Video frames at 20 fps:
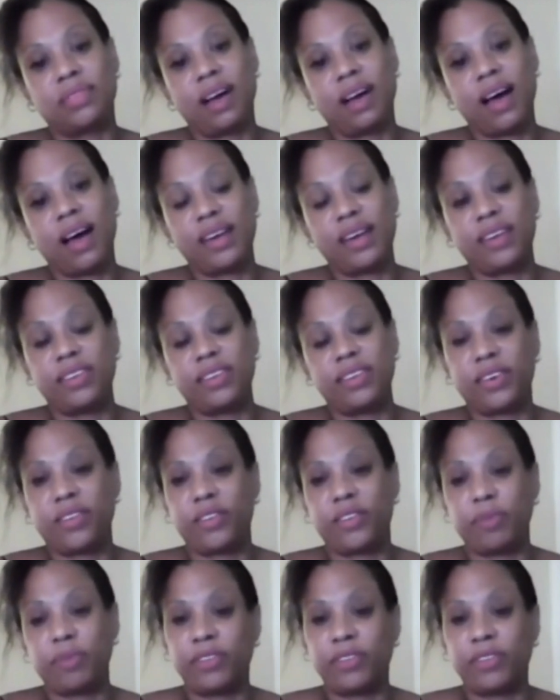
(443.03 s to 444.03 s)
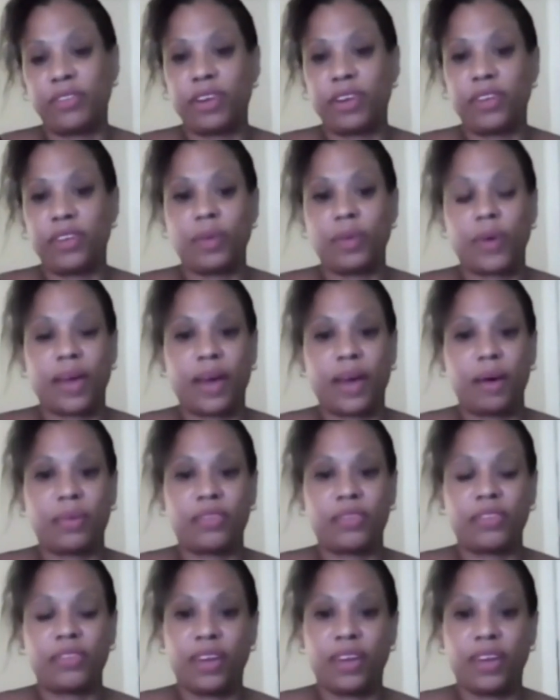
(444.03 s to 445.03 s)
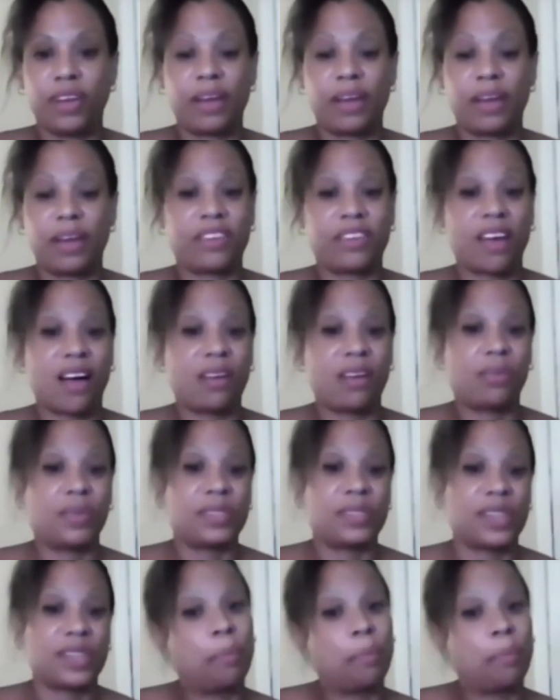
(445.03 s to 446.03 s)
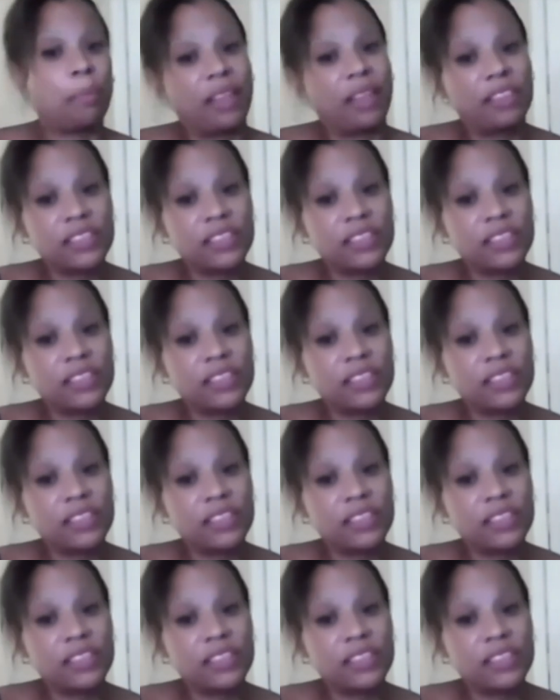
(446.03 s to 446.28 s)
I deserve to be treated the way I was treated. My child was like months